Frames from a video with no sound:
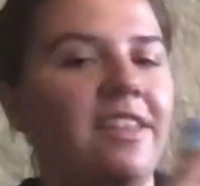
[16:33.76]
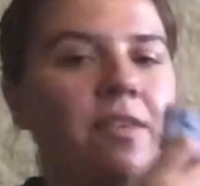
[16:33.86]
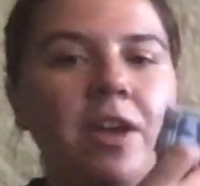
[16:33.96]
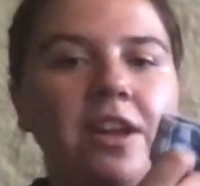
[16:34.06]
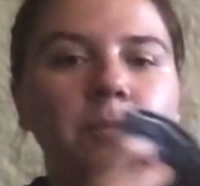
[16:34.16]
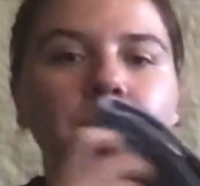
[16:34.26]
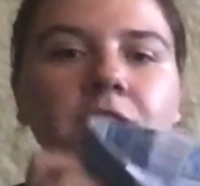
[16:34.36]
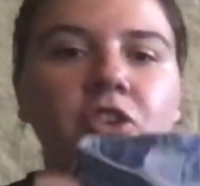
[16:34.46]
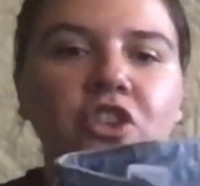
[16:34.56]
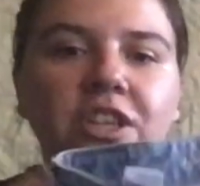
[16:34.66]
then we got another pair
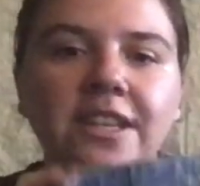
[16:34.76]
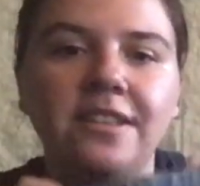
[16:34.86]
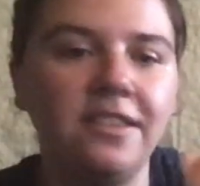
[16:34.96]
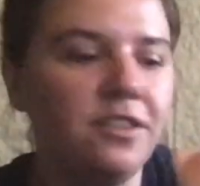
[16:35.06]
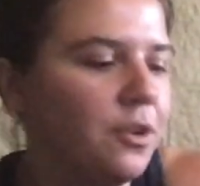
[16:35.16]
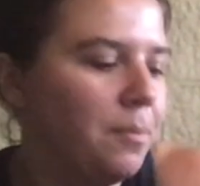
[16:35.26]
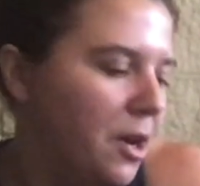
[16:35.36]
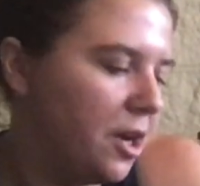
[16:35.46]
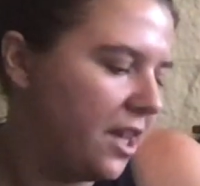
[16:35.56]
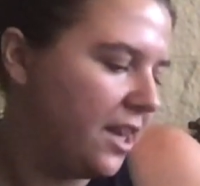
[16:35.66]
of jeans. These are
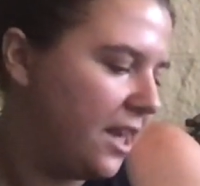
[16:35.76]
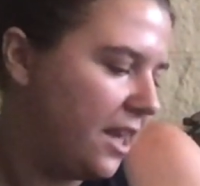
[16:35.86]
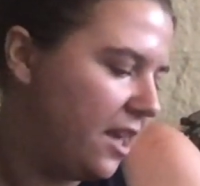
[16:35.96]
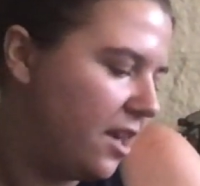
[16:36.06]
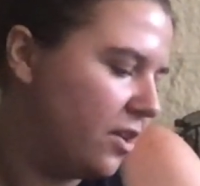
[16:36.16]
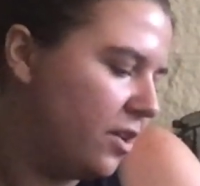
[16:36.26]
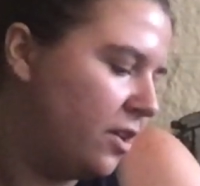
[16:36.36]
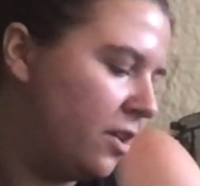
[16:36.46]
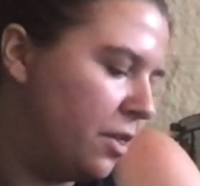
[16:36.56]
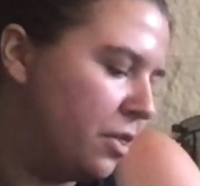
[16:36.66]
American
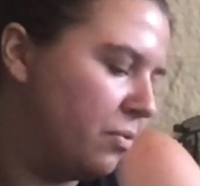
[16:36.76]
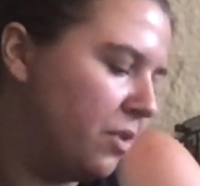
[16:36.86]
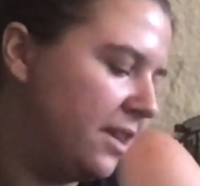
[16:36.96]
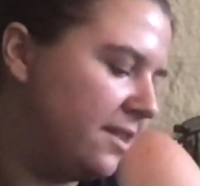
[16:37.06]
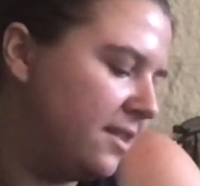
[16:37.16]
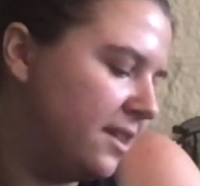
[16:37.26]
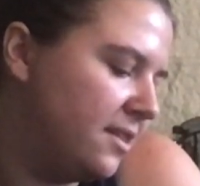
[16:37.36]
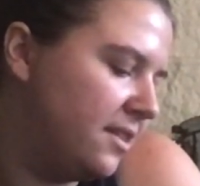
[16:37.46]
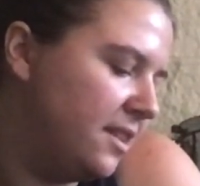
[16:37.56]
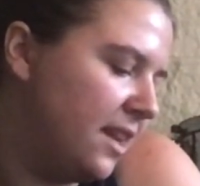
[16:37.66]
Eagle
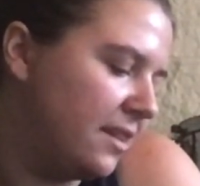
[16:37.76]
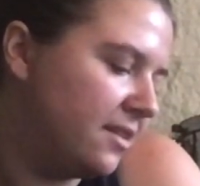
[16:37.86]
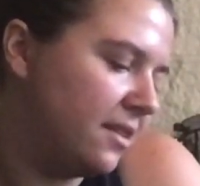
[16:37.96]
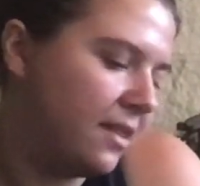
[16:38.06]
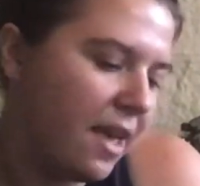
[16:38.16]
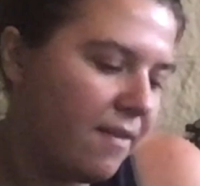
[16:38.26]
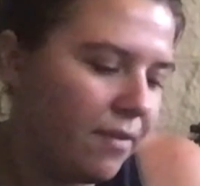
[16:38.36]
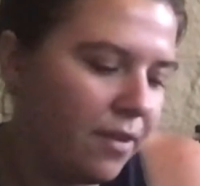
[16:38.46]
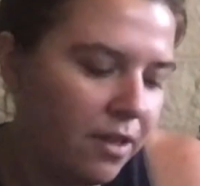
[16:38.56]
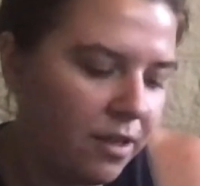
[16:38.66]
360 Next
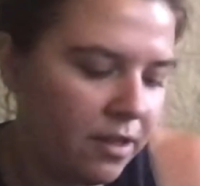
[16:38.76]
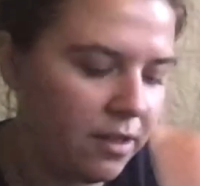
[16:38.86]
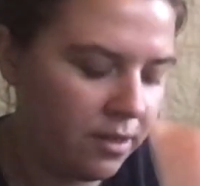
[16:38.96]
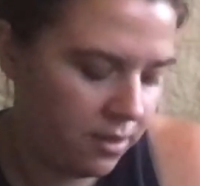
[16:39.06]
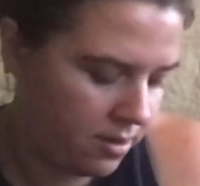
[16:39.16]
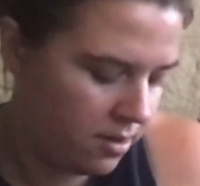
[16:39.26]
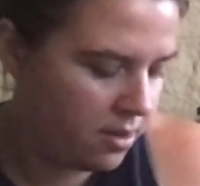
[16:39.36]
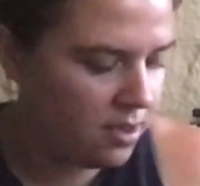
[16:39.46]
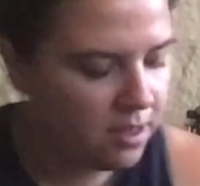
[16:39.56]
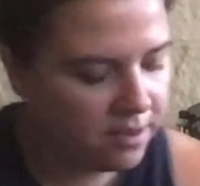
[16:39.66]
Level,
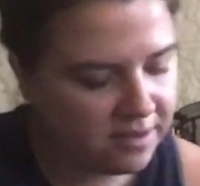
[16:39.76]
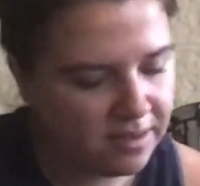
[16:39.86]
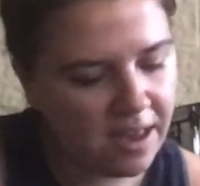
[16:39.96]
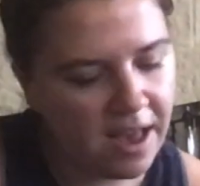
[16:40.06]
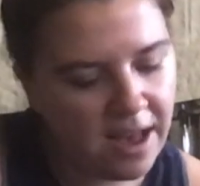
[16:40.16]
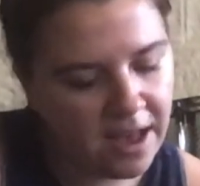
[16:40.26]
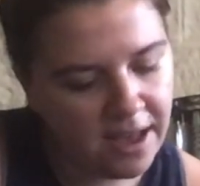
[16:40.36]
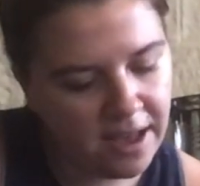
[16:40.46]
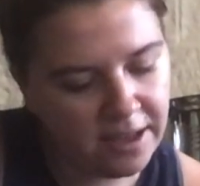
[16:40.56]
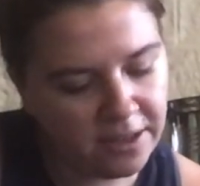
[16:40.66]

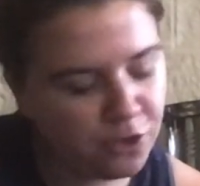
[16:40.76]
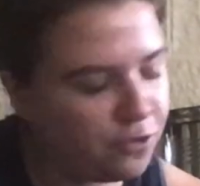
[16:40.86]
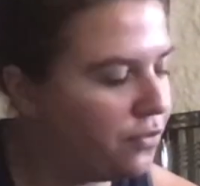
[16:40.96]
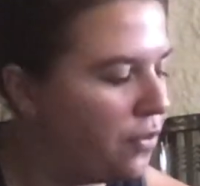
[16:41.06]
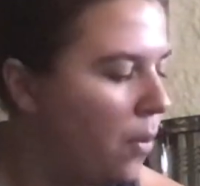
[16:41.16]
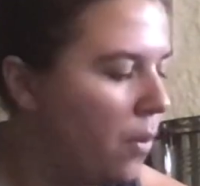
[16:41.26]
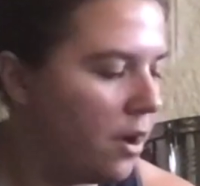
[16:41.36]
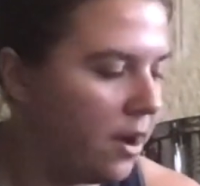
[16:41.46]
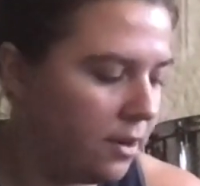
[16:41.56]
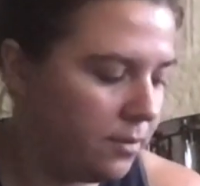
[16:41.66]
size
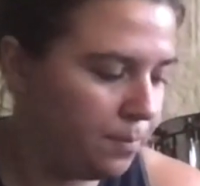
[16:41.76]
4.